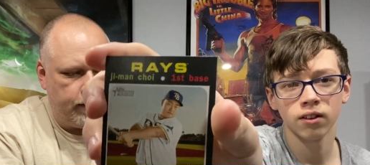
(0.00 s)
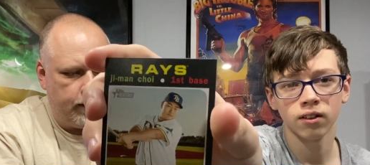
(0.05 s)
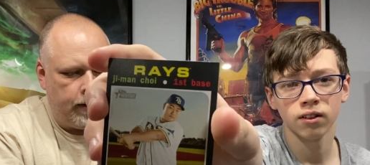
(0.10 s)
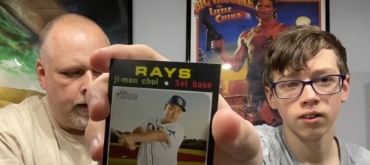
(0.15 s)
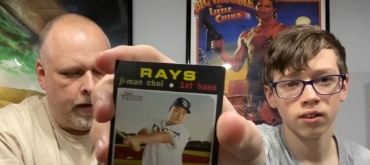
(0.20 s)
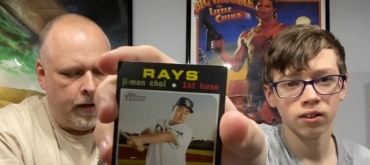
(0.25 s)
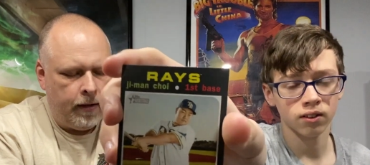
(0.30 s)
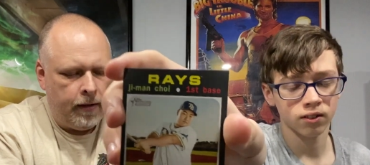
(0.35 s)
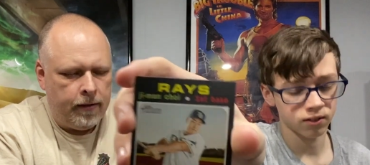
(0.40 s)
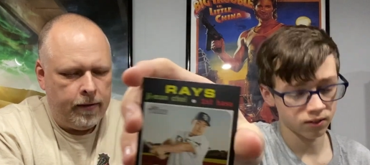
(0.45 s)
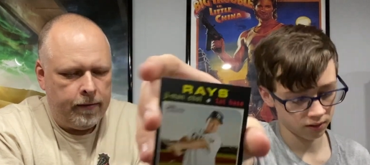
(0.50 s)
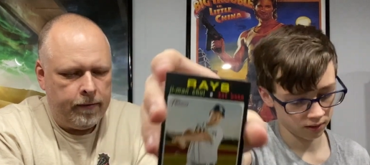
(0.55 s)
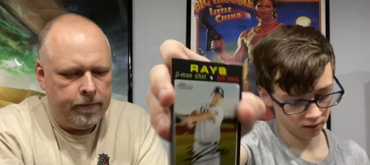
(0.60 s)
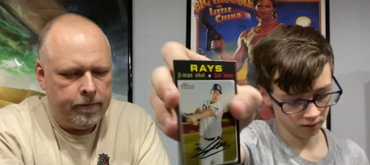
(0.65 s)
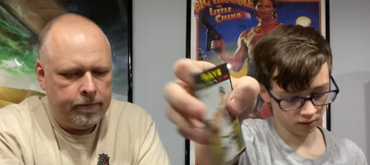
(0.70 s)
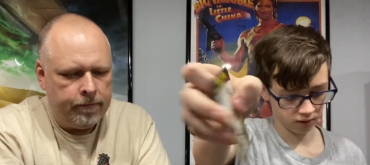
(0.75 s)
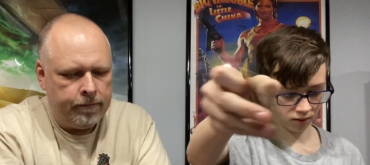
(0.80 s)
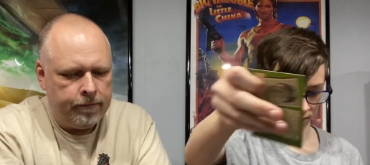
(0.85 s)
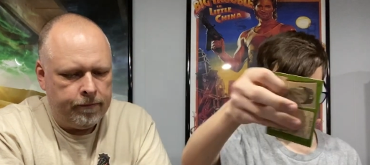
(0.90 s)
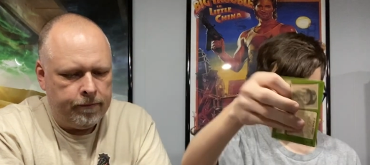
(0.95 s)
Speaker 1: uh,
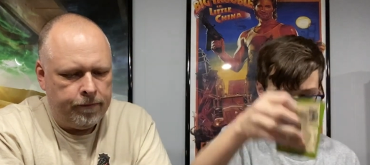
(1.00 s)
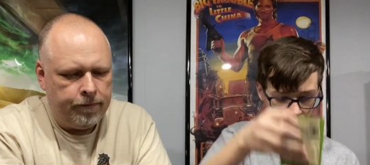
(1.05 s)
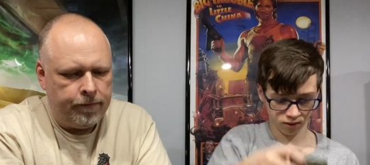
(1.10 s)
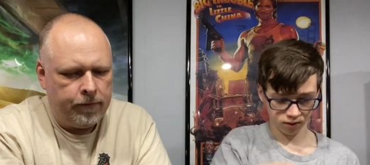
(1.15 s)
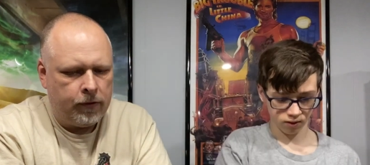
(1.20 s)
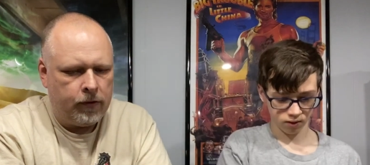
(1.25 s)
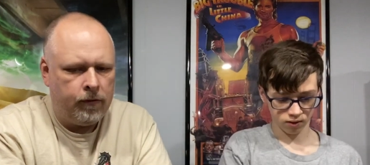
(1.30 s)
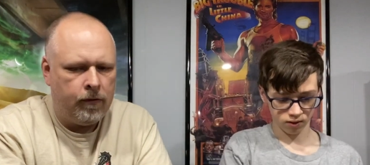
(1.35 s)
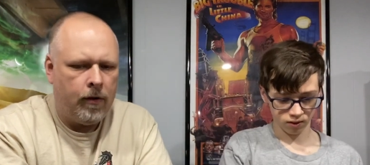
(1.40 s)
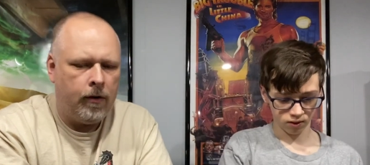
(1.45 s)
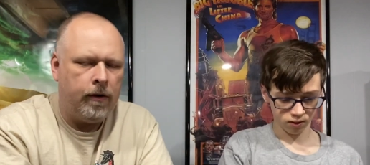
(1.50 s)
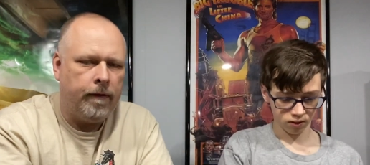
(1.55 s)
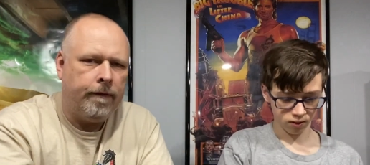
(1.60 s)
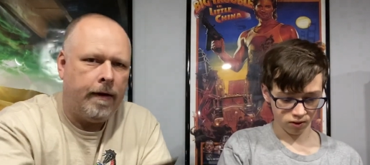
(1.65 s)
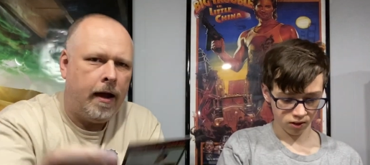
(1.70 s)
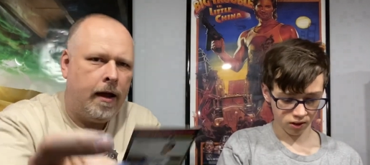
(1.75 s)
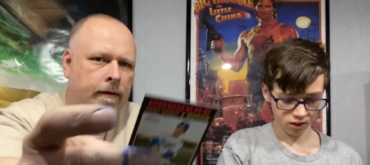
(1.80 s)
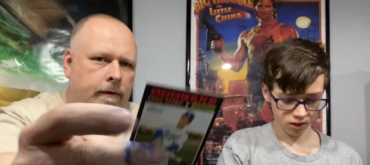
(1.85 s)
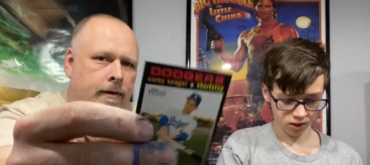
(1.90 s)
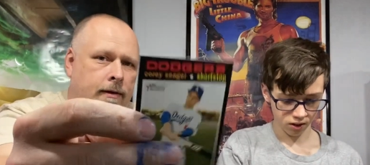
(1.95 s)

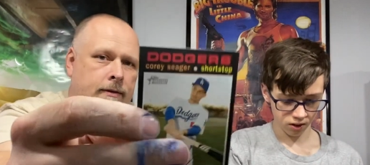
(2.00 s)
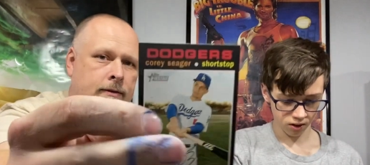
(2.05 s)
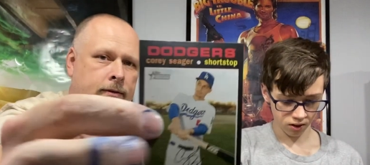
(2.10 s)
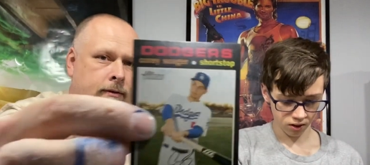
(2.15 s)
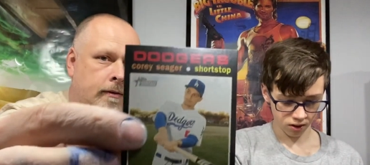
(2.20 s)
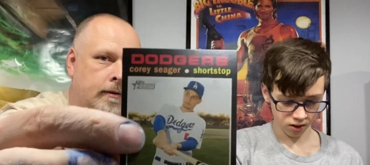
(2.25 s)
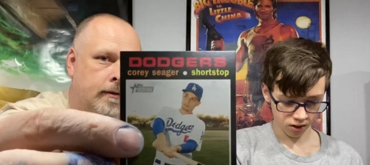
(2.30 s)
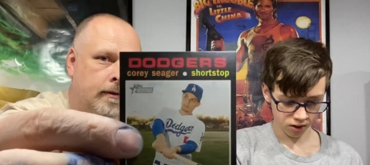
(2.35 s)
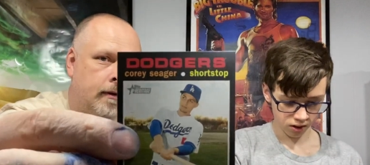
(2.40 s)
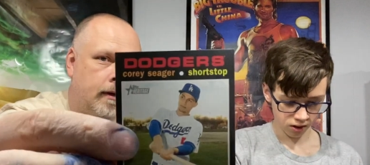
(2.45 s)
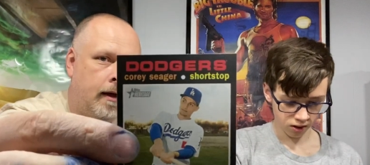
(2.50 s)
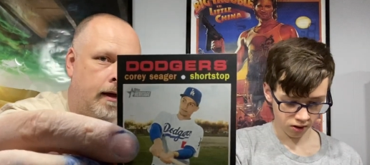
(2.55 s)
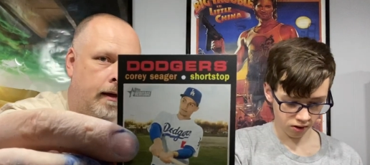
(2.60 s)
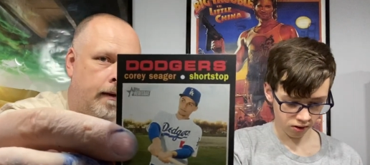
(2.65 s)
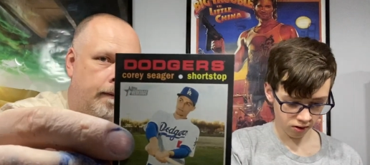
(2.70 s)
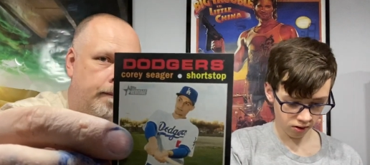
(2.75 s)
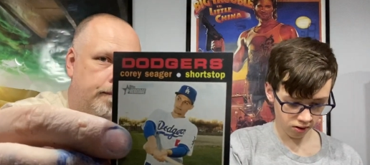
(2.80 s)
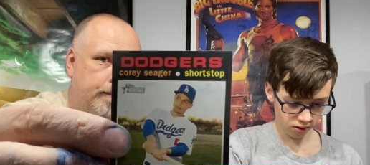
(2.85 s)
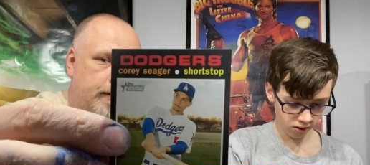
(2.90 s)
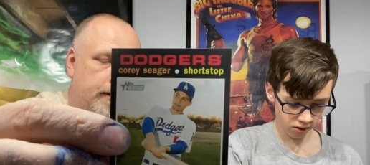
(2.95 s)
coronavirus, uh,
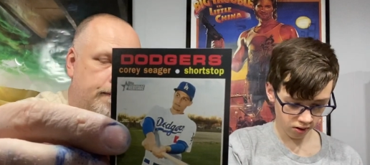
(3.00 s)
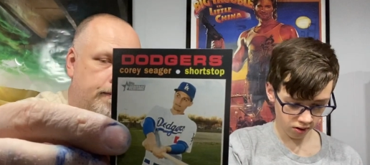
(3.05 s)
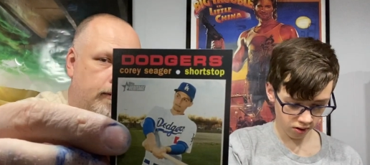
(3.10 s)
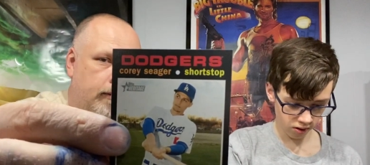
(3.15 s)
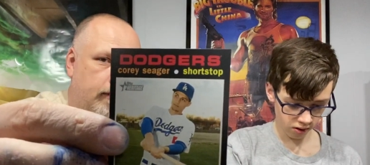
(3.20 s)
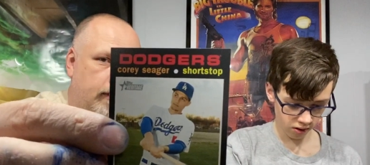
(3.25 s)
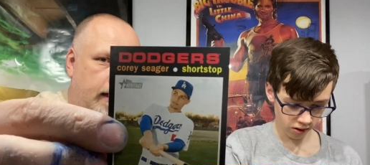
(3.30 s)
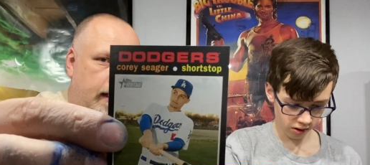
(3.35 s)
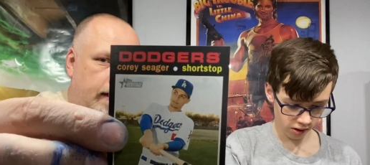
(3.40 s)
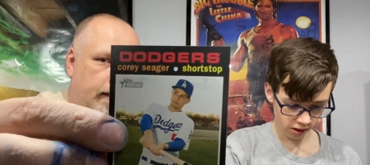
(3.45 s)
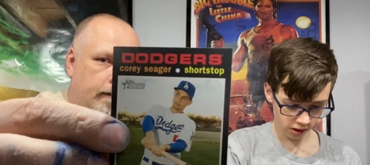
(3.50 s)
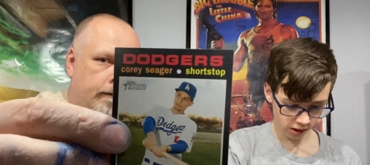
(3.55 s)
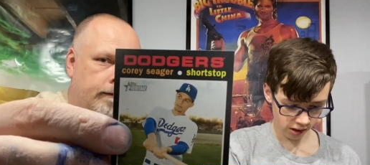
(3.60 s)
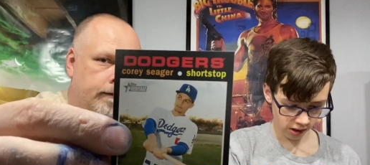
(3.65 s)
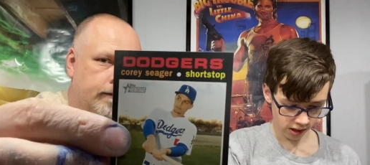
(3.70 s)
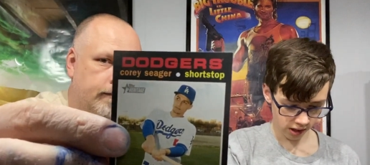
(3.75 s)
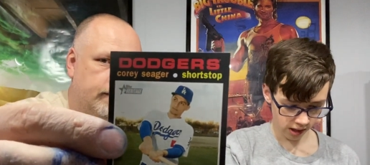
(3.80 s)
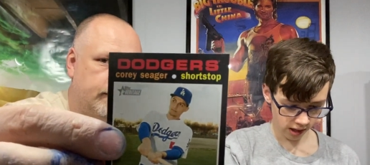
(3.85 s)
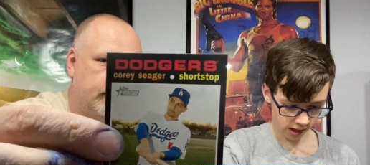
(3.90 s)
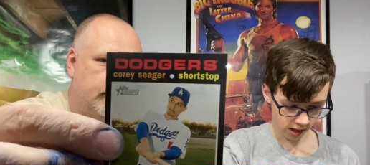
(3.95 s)
people have,
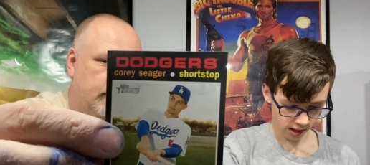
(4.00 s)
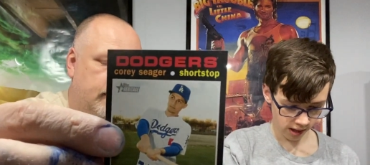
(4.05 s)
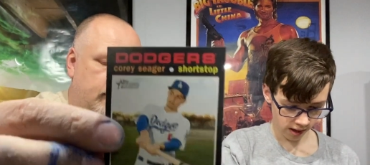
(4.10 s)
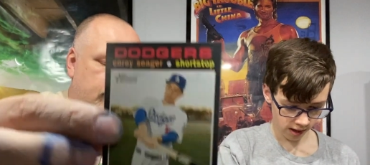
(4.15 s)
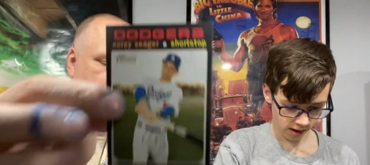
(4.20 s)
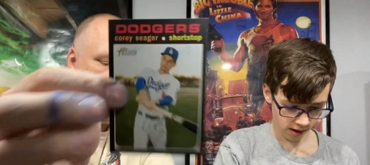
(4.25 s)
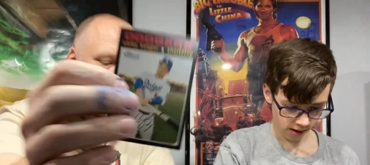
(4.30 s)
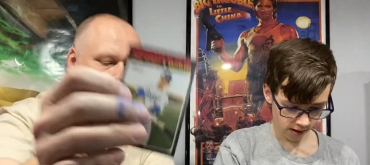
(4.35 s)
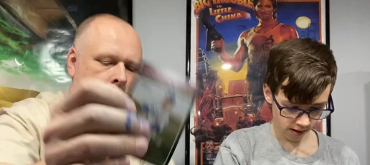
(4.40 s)
a lot